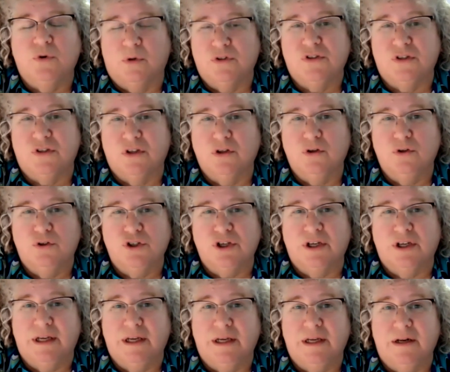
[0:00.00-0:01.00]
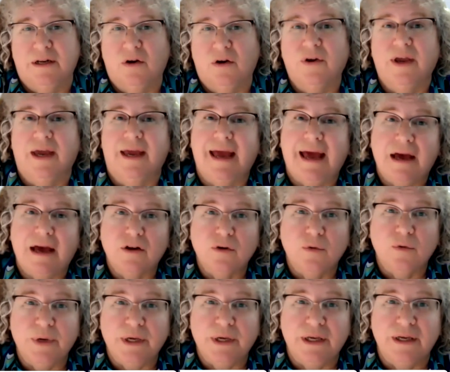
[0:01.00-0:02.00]
solution in, okay, how do
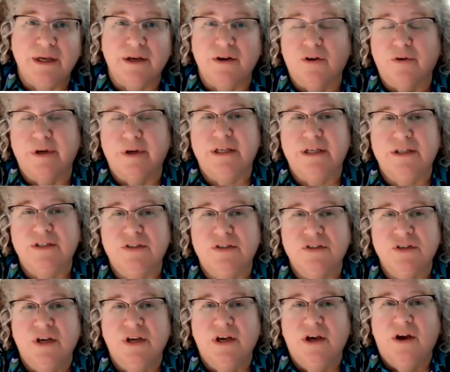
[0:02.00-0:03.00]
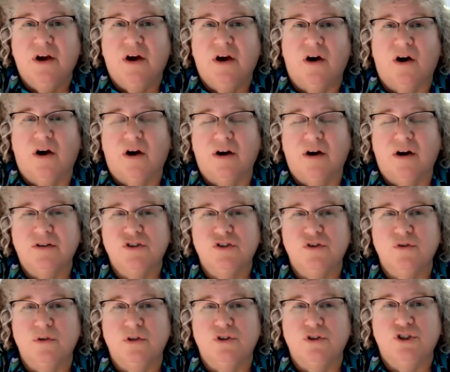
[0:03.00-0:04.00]
we increase our
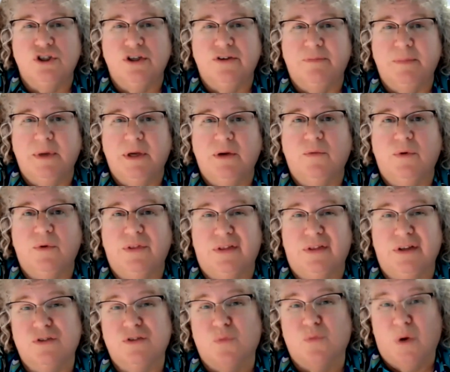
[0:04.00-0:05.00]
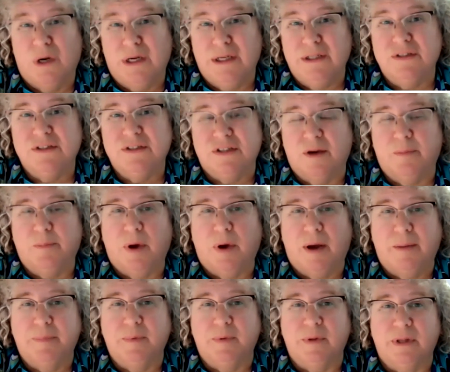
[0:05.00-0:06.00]
student achievement with this one
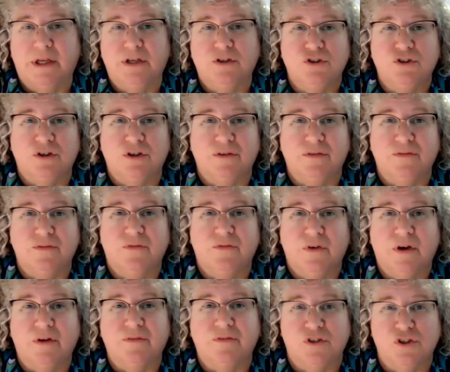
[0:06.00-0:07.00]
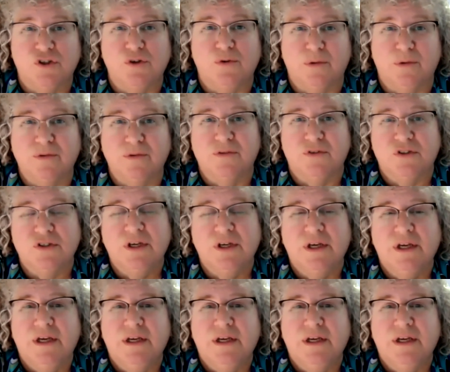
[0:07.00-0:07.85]
subpopulation of students?